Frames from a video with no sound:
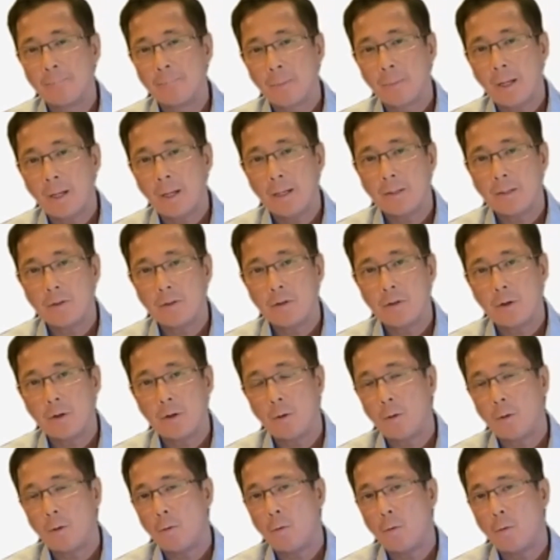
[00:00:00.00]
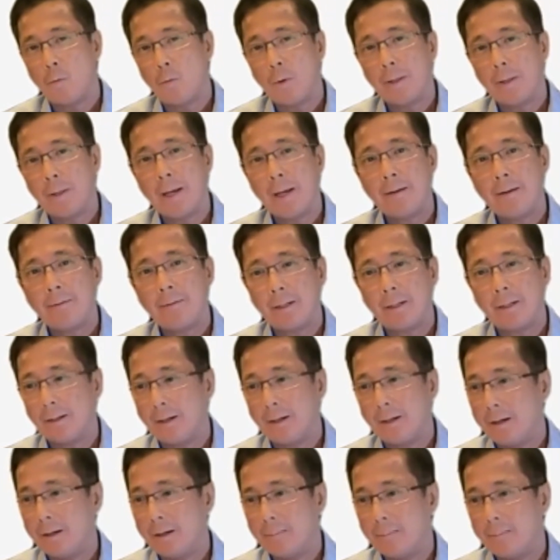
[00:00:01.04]
And so, with having
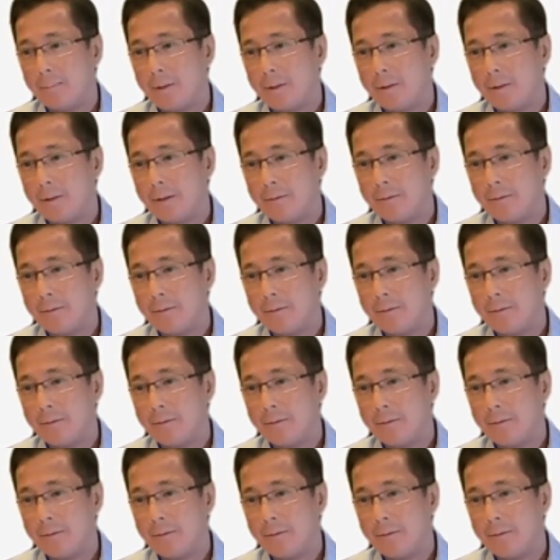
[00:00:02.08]
um,